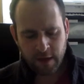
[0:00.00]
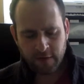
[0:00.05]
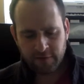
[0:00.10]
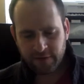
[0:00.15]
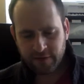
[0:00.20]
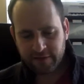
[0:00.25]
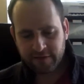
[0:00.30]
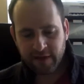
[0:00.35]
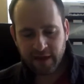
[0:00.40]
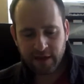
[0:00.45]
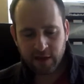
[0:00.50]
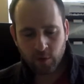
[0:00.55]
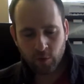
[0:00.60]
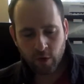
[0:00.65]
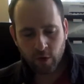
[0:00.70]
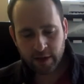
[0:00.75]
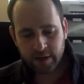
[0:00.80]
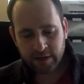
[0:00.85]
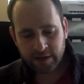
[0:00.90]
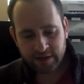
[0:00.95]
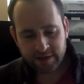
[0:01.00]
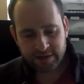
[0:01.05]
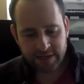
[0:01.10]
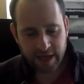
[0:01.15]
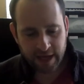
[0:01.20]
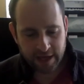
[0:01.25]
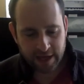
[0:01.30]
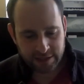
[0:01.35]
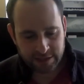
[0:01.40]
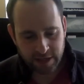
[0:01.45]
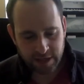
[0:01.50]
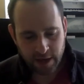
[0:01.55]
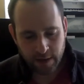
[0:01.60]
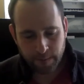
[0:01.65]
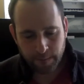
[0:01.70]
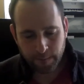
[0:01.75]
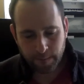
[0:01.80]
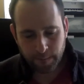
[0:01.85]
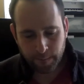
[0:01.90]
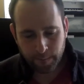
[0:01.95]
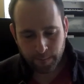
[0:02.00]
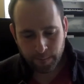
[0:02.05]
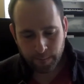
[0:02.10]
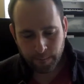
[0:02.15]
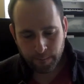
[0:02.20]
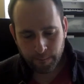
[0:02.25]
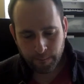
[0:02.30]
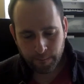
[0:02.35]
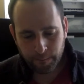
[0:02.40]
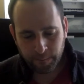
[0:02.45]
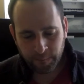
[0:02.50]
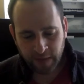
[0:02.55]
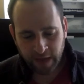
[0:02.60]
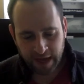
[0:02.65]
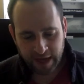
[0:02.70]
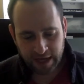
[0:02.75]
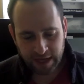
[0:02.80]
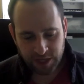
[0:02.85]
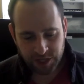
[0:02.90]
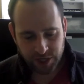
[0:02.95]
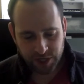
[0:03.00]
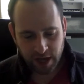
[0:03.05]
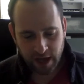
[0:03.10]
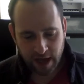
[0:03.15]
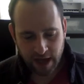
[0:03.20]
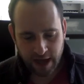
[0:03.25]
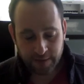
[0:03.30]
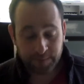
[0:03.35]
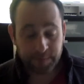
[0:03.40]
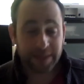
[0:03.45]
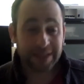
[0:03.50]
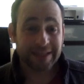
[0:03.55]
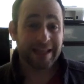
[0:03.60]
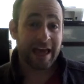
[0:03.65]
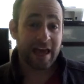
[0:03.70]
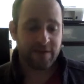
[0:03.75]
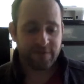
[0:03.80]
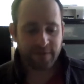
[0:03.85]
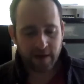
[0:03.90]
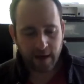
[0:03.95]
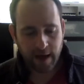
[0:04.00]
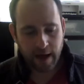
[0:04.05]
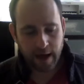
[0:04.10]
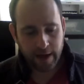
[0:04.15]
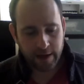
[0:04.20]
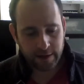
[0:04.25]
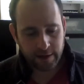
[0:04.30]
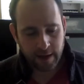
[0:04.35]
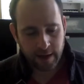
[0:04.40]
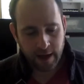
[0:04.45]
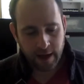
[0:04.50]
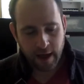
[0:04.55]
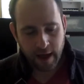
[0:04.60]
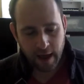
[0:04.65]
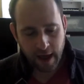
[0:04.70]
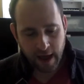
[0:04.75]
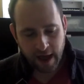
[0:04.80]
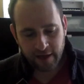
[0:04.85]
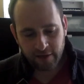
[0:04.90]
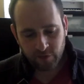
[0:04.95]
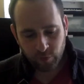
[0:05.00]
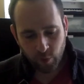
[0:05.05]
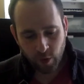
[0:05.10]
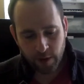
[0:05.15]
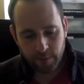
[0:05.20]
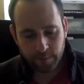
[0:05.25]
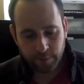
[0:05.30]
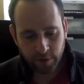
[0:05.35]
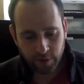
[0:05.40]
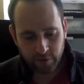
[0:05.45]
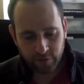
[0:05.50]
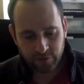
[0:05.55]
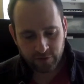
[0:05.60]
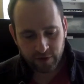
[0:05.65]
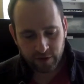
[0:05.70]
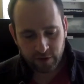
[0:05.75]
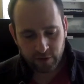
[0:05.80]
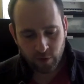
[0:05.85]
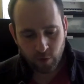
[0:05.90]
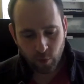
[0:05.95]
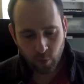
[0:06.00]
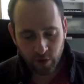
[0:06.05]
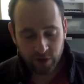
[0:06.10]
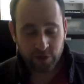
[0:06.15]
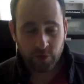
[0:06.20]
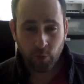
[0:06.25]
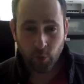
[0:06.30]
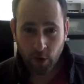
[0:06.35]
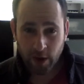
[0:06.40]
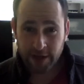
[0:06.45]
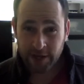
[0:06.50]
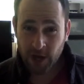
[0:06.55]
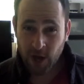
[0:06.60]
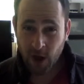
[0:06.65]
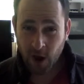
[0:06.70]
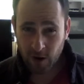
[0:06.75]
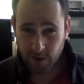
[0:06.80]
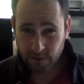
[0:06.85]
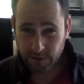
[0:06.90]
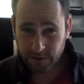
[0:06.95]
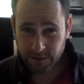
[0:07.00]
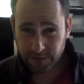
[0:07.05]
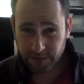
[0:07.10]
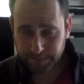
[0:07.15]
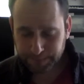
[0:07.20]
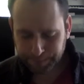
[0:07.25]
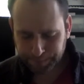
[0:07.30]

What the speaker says: For the second one, he says, Ke'ish echad, belev echad, as one person with one heart.